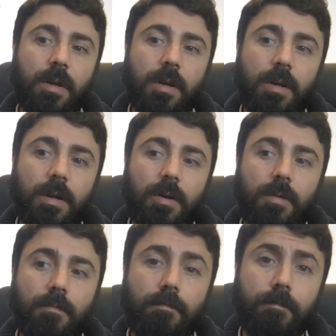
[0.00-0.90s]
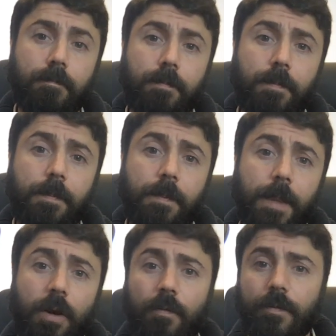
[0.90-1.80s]
um,
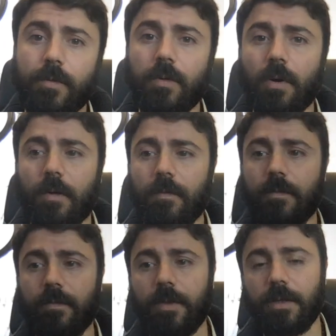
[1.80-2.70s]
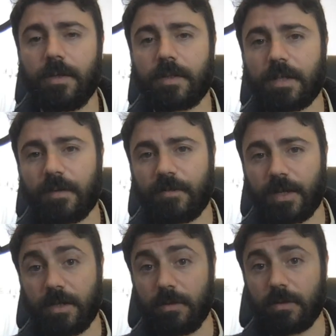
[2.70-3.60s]
an overview of the stuff I
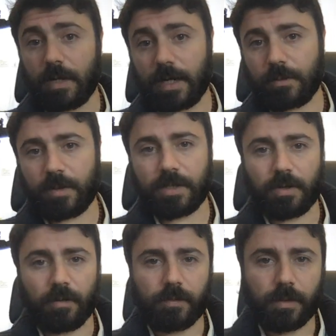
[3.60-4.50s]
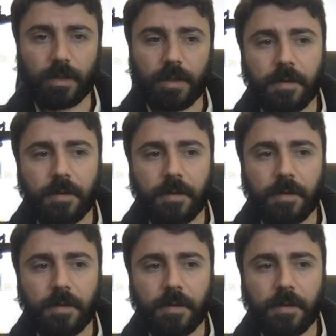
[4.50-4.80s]
use hardware and software